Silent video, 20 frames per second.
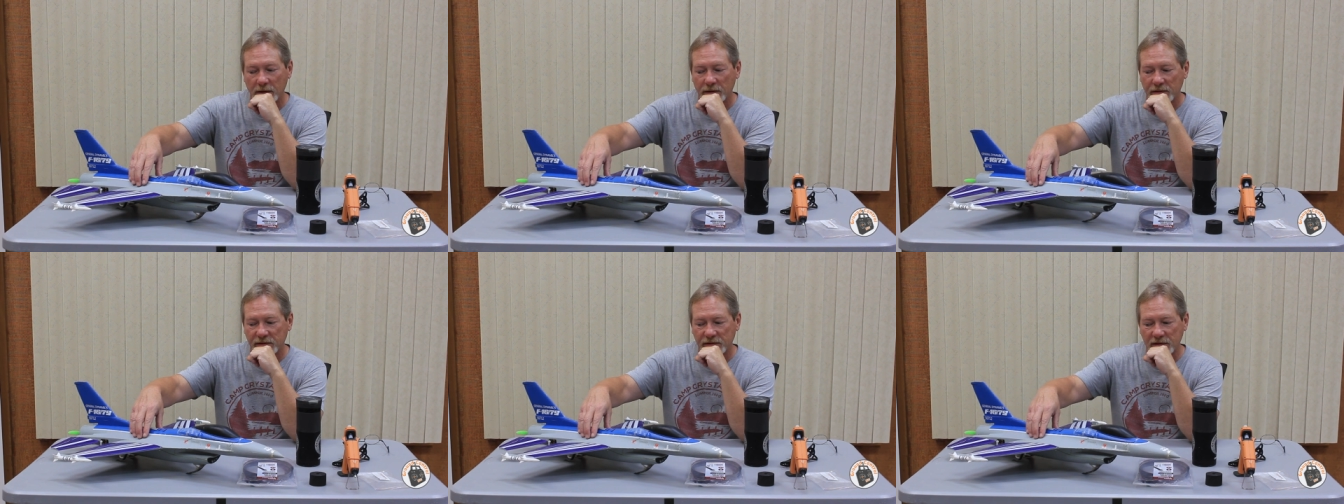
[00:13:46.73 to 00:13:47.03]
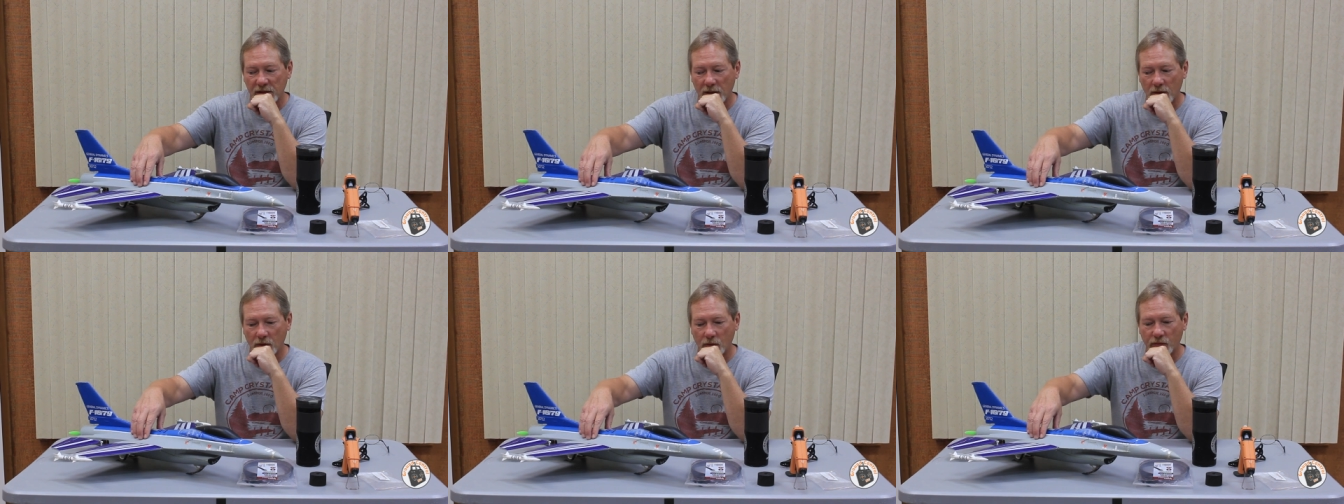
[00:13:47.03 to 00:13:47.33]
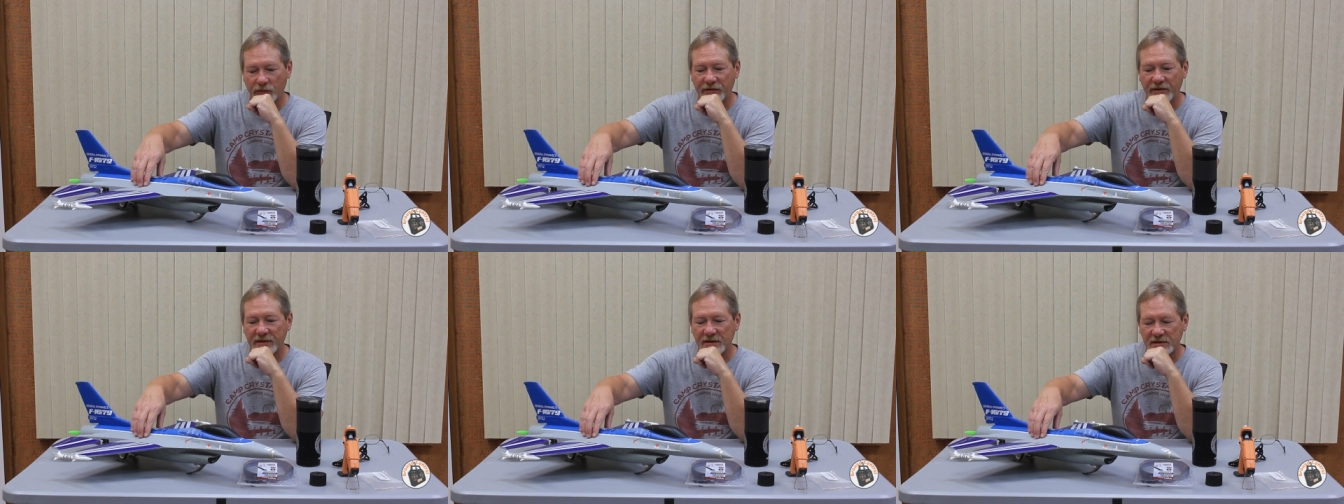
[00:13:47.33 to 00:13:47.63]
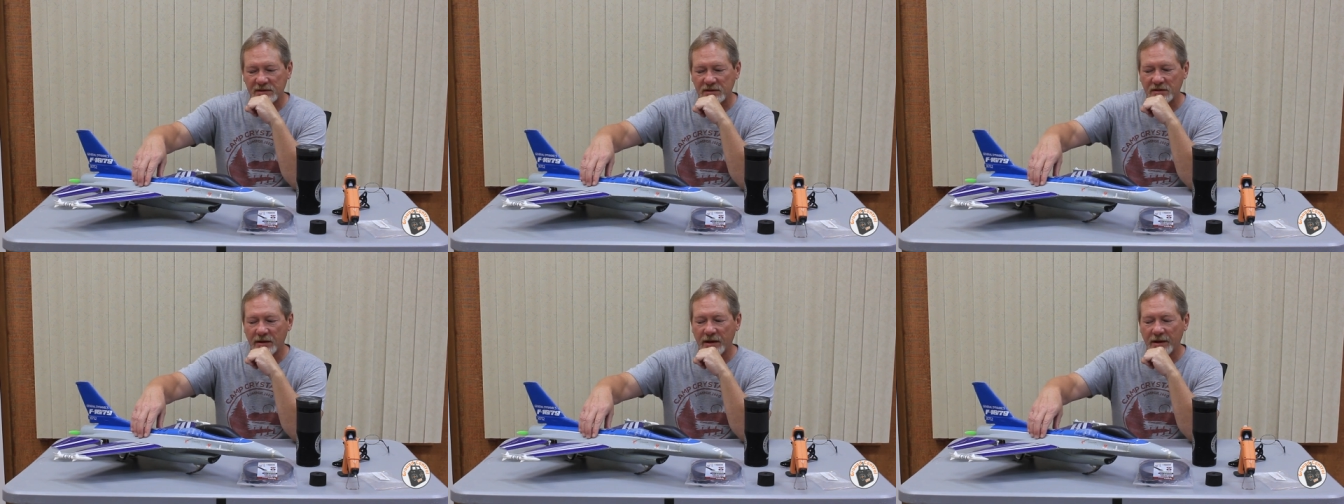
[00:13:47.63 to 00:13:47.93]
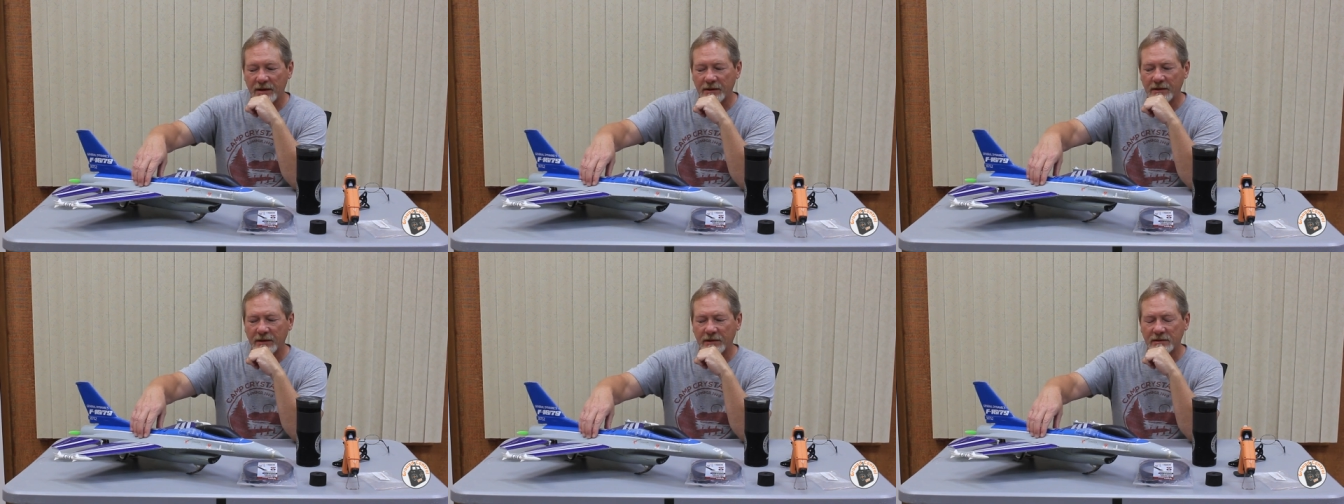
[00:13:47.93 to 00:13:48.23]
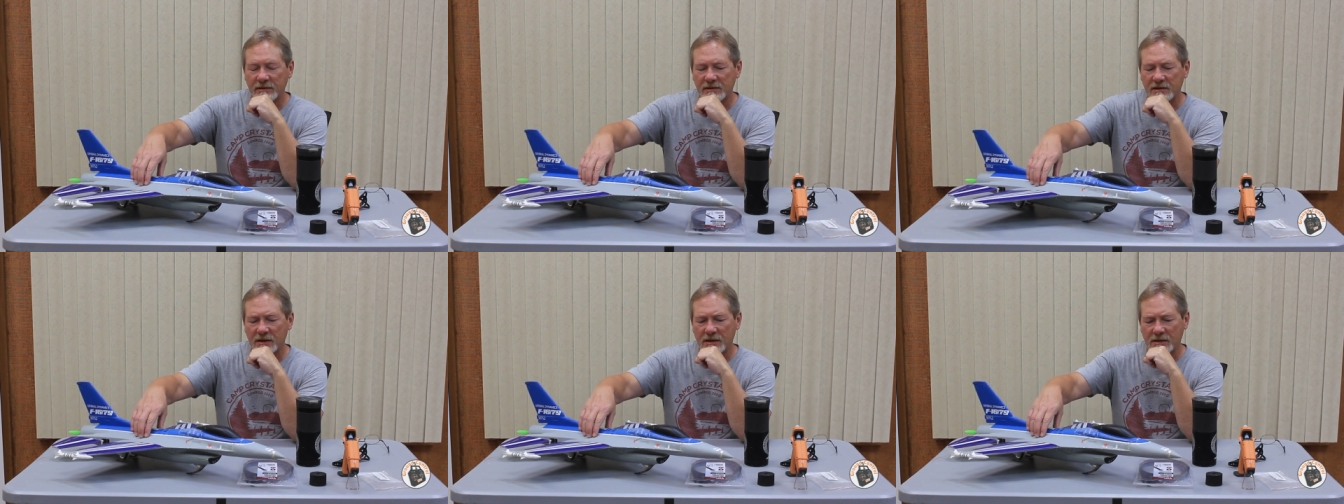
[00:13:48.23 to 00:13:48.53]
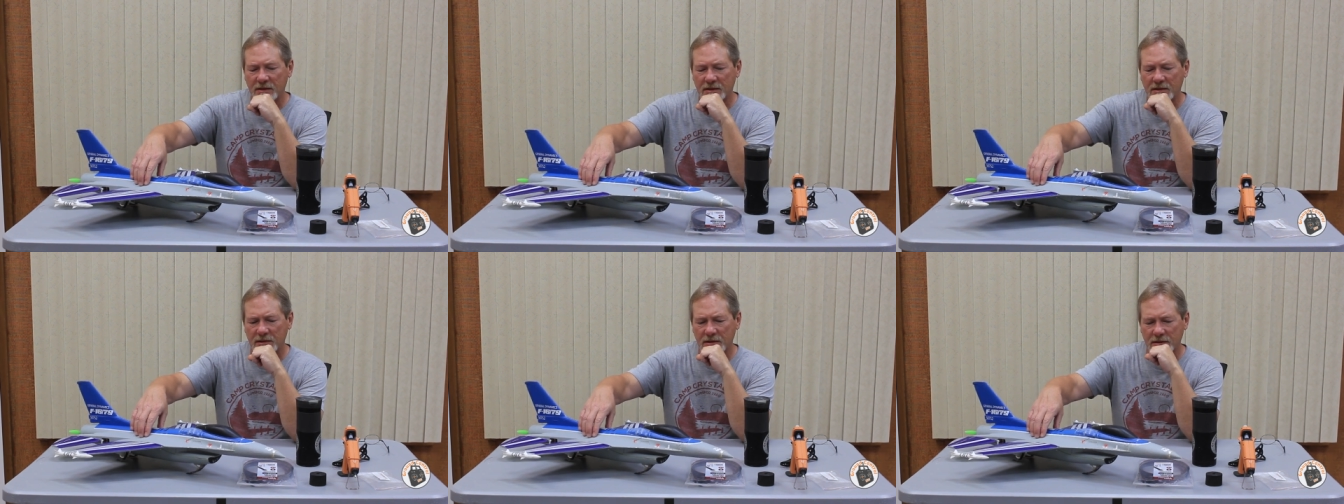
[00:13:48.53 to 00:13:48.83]
So this landing
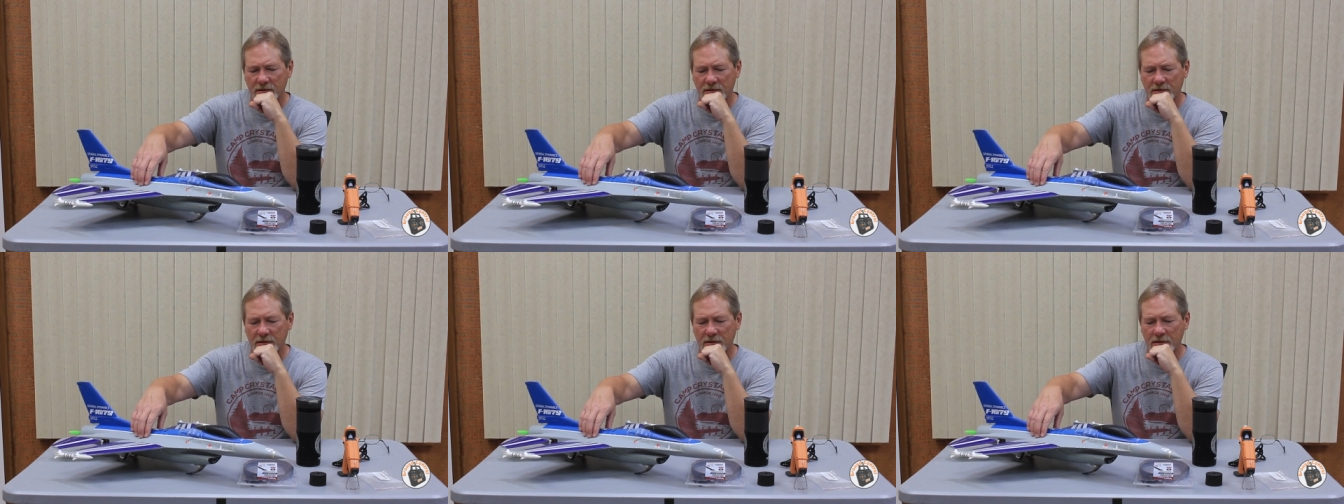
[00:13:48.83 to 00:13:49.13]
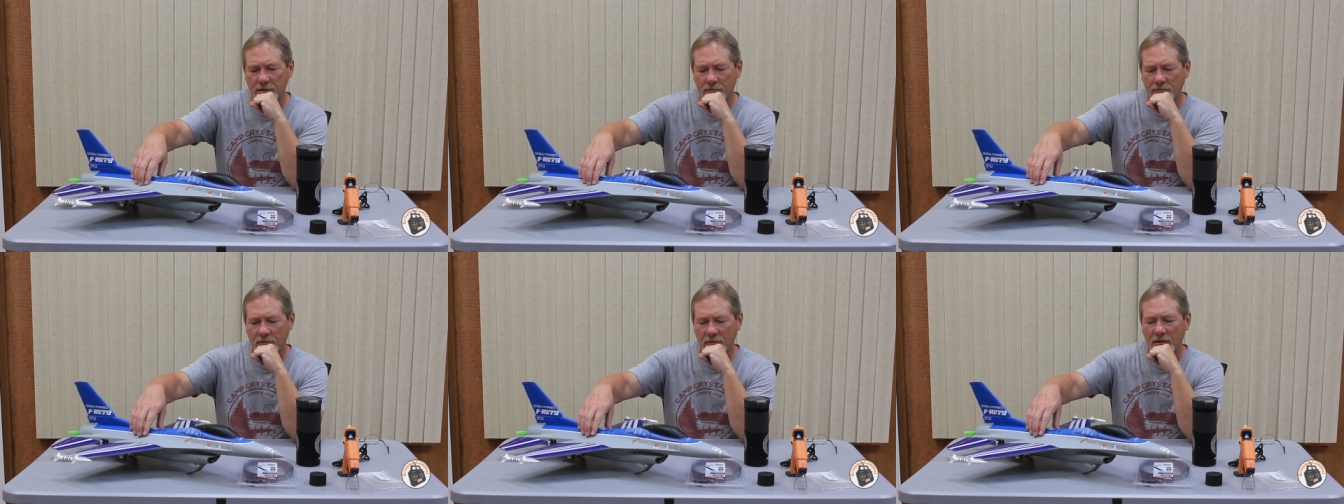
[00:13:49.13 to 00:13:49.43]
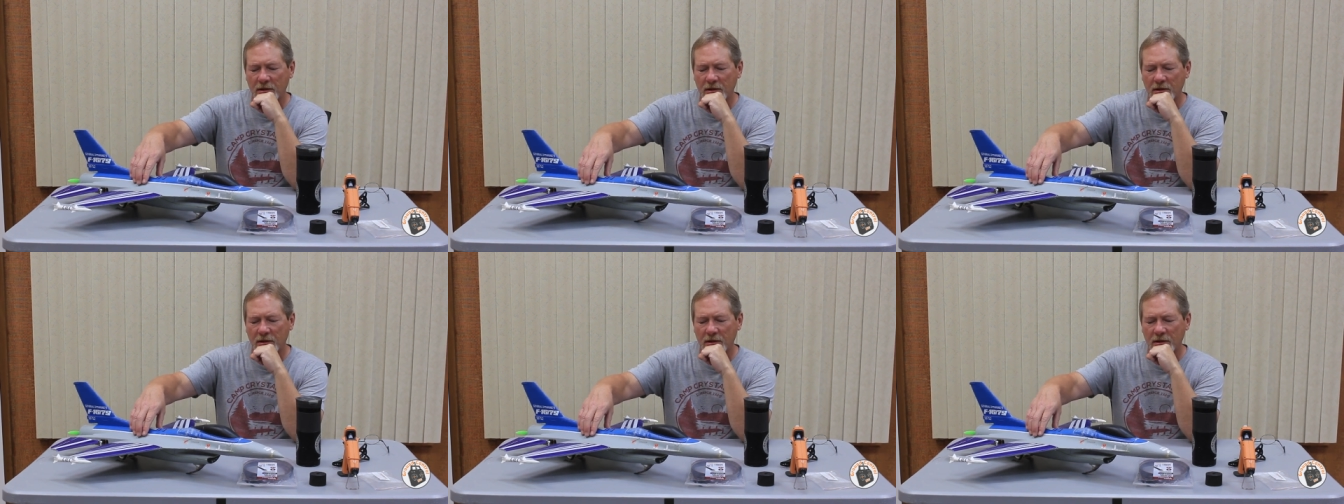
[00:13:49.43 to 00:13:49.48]
skid system,